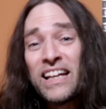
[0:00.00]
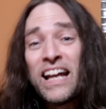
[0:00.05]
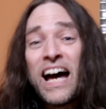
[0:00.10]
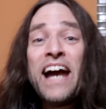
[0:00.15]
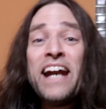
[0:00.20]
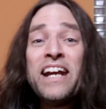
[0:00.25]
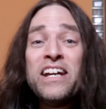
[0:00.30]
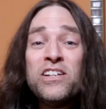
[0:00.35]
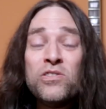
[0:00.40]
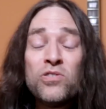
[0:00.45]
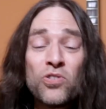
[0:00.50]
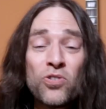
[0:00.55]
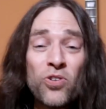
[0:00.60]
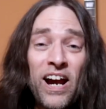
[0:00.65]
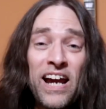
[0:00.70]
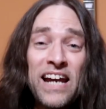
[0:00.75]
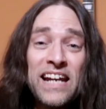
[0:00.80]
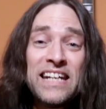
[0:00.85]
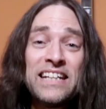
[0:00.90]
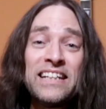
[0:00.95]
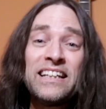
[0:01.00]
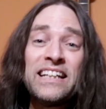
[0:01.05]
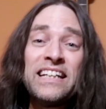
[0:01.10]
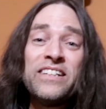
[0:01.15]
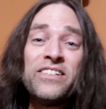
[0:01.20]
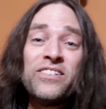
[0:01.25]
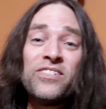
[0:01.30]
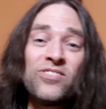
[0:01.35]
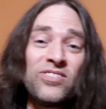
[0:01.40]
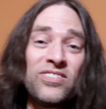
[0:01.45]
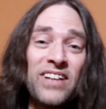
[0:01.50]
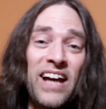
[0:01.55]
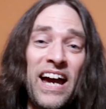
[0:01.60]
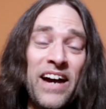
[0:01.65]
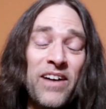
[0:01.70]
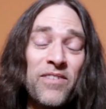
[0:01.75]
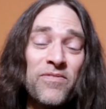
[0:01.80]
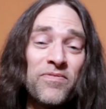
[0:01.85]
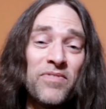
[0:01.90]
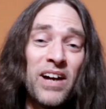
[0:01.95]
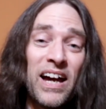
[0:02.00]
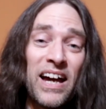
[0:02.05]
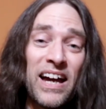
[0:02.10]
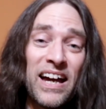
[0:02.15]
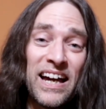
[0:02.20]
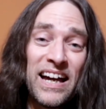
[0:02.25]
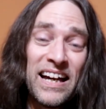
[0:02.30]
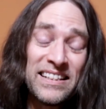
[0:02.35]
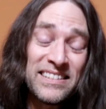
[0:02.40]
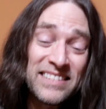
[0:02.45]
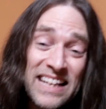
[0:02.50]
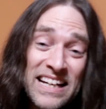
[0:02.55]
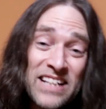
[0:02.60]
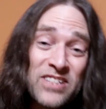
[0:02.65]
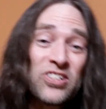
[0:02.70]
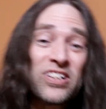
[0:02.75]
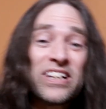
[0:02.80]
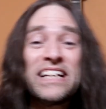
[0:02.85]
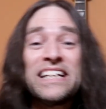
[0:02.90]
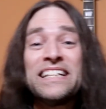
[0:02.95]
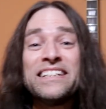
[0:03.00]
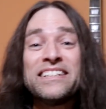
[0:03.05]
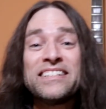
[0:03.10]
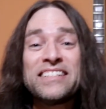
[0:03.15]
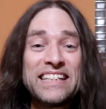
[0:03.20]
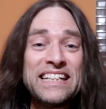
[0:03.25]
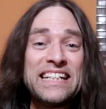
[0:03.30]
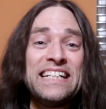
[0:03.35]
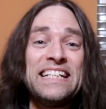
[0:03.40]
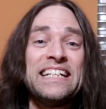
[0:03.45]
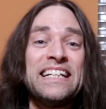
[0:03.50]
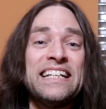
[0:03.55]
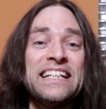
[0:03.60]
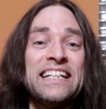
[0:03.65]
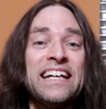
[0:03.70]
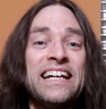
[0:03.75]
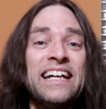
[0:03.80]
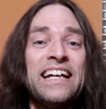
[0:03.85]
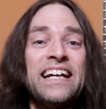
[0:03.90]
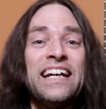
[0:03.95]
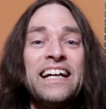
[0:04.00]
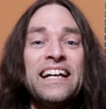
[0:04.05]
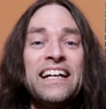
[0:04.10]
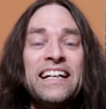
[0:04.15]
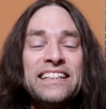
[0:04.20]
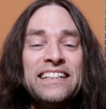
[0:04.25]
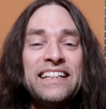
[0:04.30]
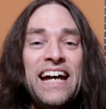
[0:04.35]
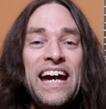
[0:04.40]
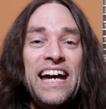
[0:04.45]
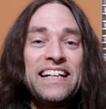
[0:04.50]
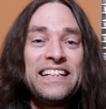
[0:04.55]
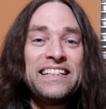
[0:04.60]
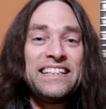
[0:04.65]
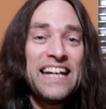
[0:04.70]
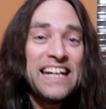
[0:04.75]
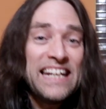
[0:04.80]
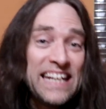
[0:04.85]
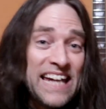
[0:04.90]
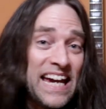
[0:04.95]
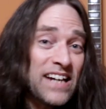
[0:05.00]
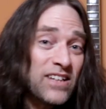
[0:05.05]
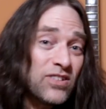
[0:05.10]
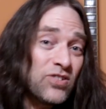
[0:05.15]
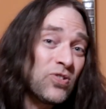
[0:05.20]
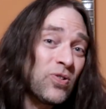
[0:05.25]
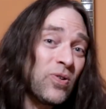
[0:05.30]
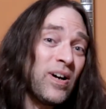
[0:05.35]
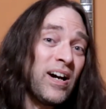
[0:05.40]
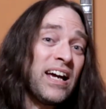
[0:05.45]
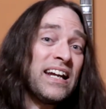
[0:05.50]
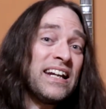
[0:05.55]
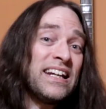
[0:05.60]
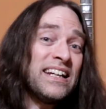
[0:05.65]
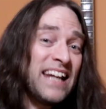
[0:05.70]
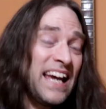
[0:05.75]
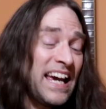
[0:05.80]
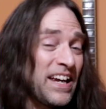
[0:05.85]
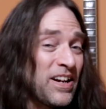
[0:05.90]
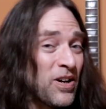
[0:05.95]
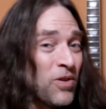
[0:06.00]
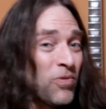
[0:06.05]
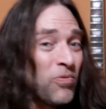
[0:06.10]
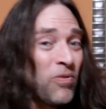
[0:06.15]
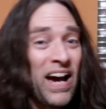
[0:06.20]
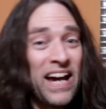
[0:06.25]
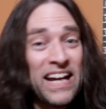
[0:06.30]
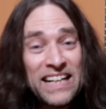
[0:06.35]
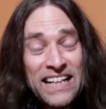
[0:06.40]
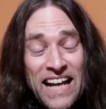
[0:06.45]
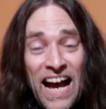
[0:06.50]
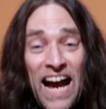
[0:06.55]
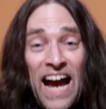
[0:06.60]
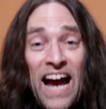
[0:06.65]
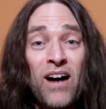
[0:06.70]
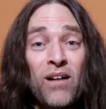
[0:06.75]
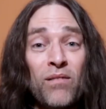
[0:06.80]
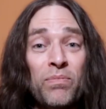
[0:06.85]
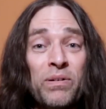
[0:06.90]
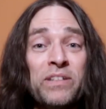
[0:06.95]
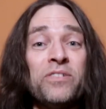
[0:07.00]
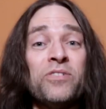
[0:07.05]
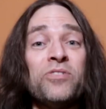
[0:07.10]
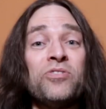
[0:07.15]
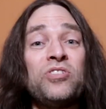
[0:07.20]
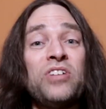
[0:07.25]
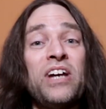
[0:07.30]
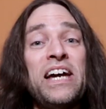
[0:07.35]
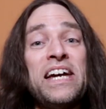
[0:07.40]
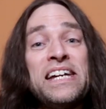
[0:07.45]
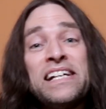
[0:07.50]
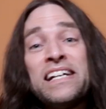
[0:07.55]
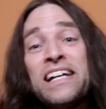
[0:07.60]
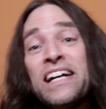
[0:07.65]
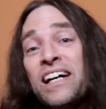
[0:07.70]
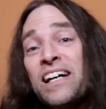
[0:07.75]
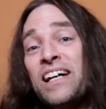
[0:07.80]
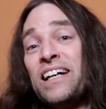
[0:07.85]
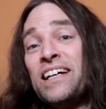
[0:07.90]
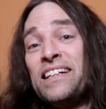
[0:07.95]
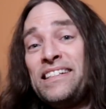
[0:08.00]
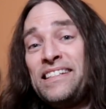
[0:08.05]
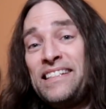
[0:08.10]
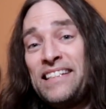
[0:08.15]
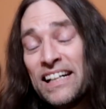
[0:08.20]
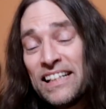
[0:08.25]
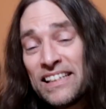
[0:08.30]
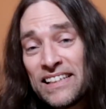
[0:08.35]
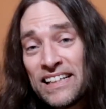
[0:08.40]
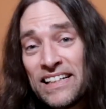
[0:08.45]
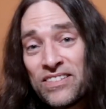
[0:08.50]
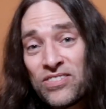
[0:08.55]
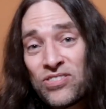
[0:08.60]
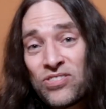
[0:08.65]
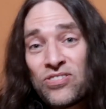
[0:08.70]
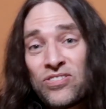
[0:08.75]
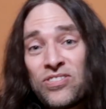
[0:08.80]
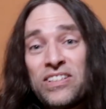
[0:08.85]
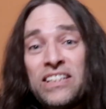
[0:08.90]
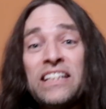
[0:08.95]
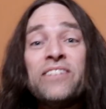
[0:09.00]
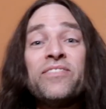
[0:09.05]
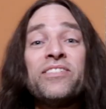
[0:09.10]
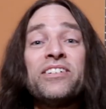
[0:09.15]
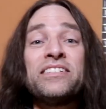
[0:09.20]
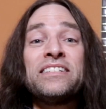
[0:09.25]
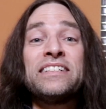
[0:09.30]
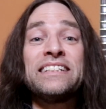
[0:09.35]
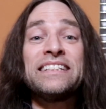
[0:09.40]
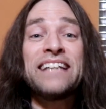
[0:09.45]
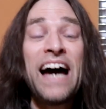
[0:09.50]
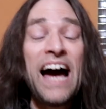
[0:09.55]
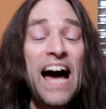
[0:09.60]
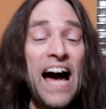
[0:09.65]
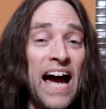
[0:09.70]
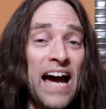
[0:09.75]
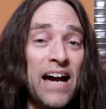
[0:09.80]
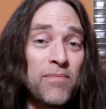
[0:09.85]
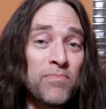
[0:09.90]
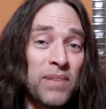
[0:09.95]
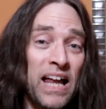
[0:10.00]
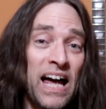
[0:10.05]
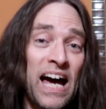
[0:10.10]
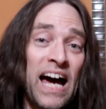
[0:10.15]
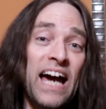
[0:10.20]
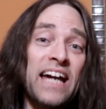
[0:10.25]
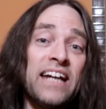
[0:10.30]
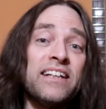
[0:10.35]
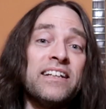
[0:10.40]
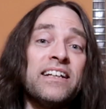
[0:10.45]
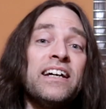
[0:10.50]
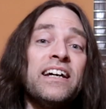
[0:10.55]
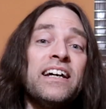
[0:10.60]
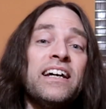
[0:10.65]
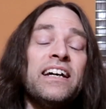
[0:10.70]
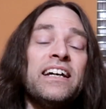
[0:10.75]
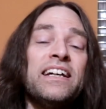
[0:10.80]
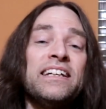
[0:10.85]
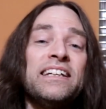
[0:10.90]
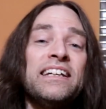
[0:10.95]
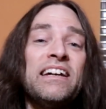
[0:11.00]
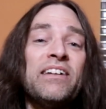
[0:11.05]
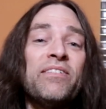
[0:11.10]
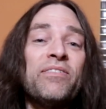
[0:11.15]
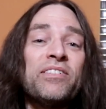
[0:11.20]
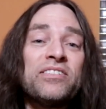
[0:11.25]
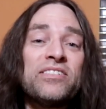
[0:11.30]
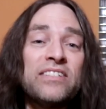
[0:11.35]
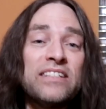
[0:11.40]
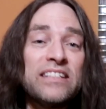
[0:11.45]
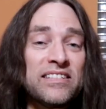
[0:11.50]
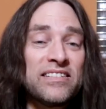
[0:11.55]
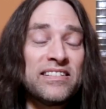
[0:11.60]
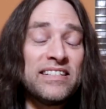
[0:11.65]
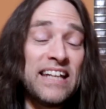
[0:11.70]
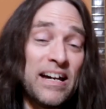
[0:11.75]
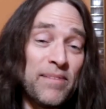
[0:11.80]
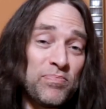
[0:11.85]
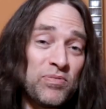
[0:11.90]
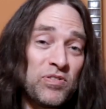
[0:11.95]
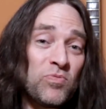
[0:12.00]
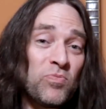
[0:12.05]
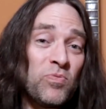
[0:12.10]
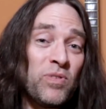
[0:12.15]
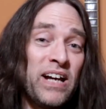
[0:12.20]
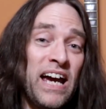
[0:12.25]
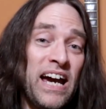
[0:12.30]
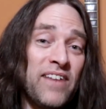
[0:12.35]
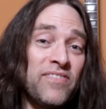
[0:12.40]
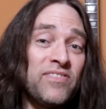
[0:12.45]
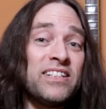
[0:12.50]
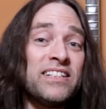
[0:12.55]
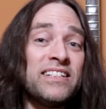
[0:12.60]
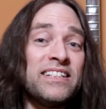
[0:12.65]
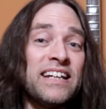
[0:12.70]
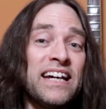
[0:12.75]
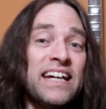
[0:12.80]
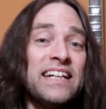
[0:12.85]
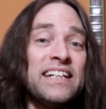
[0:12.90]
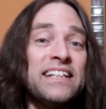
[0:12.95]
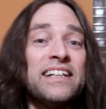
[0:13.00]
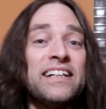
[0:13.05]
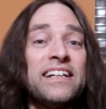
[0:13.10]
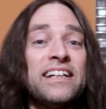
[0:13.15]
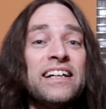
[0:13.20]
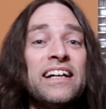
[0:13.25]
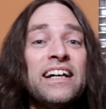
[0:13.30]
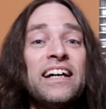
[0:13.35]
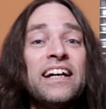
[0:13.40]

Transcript: a lot of Ukrainian leaders have essentially conceded that they can't join NATO right now, but they're saying, give us a timeline. Give us the steps we have to take.